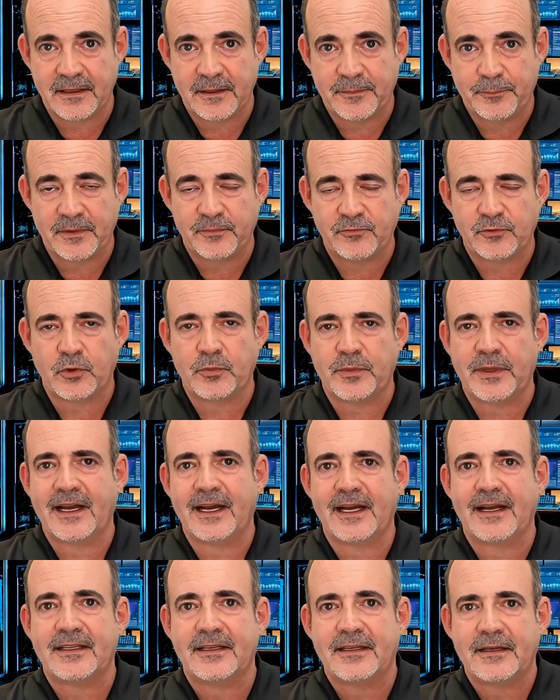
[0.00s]
Before we
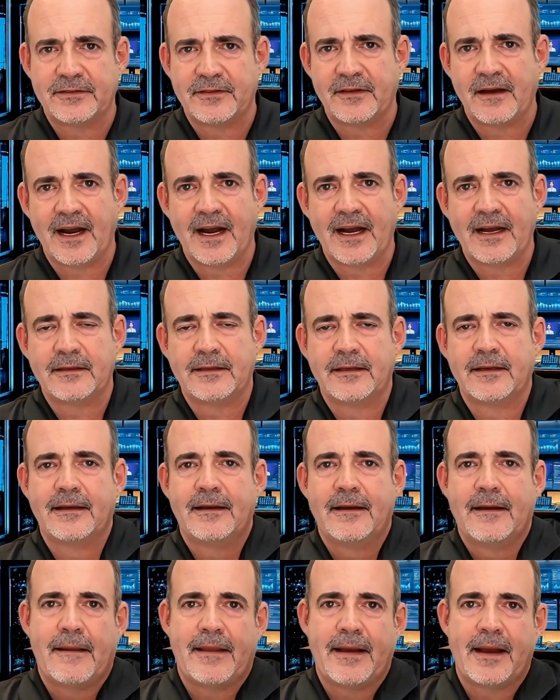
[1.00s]
get into the 5,
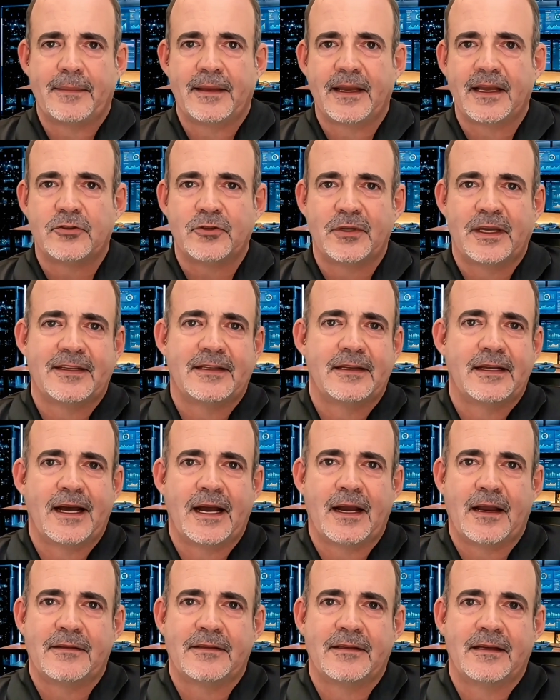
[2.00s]
let me address the
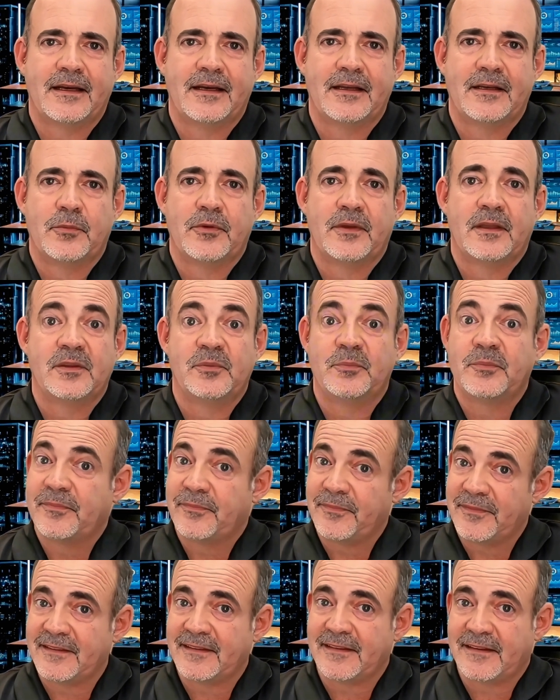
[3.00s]
elephant in the room.
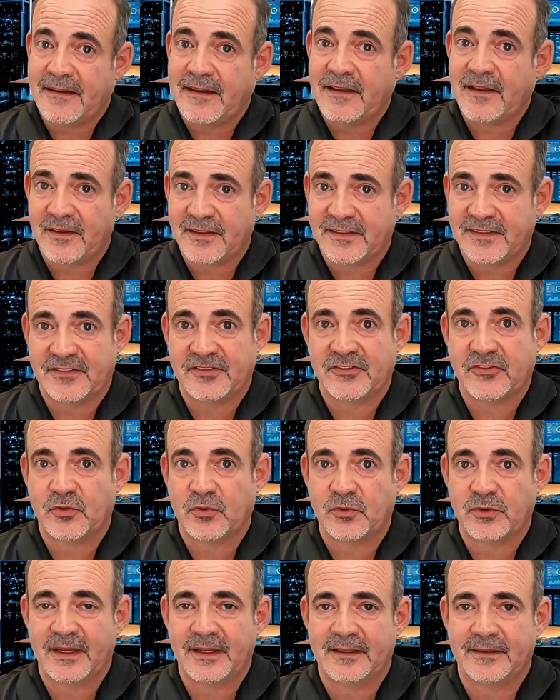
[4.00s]
There is a
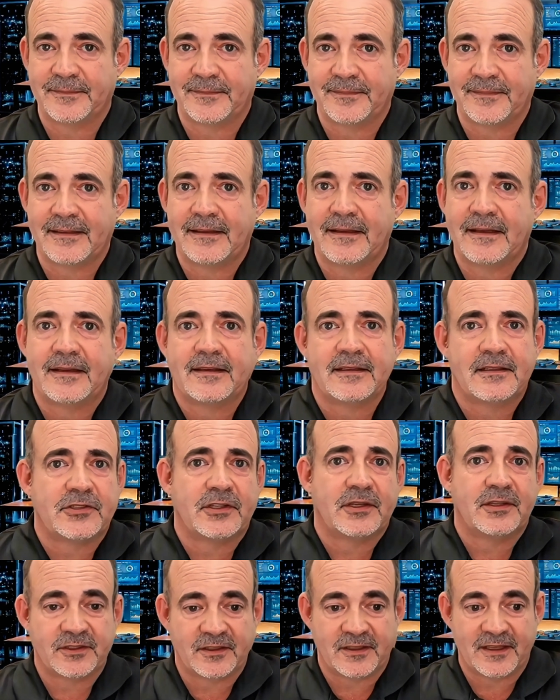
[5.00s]
story
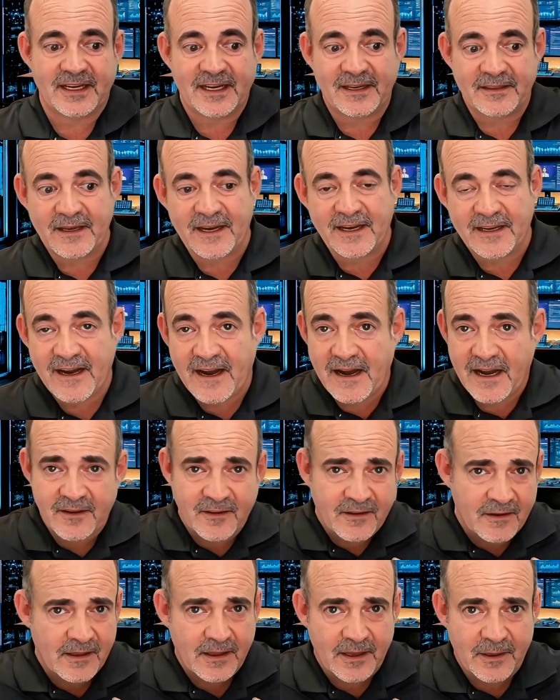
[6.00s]
circulating right
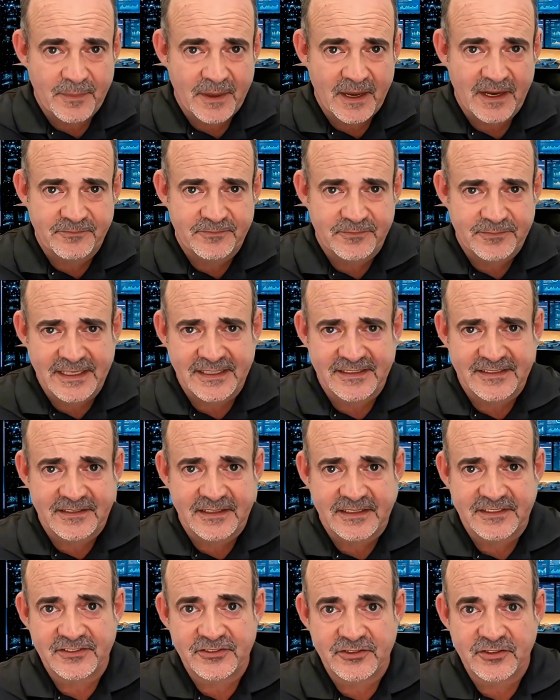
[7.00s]
now about a
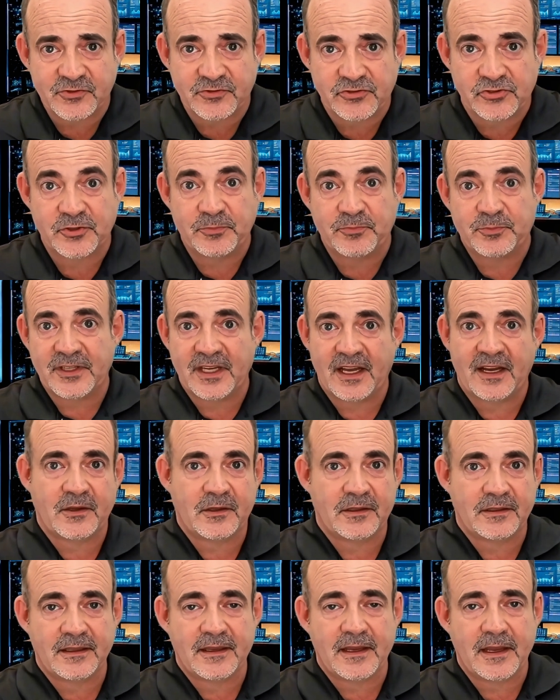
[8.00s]
faceless YouTube
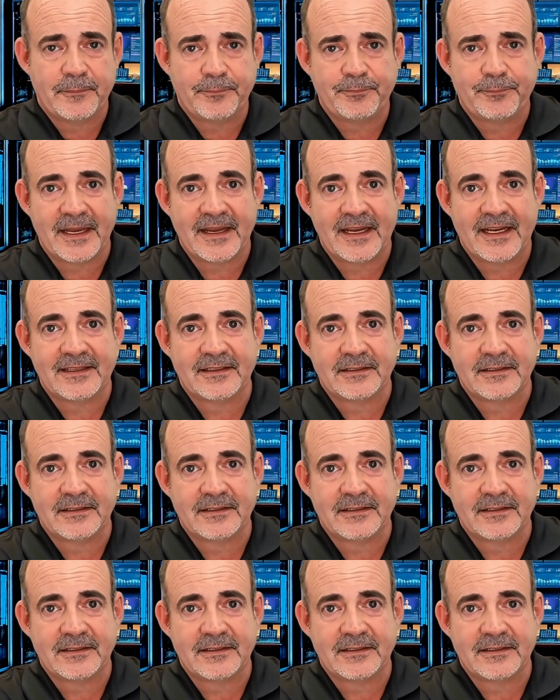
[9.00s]
channel making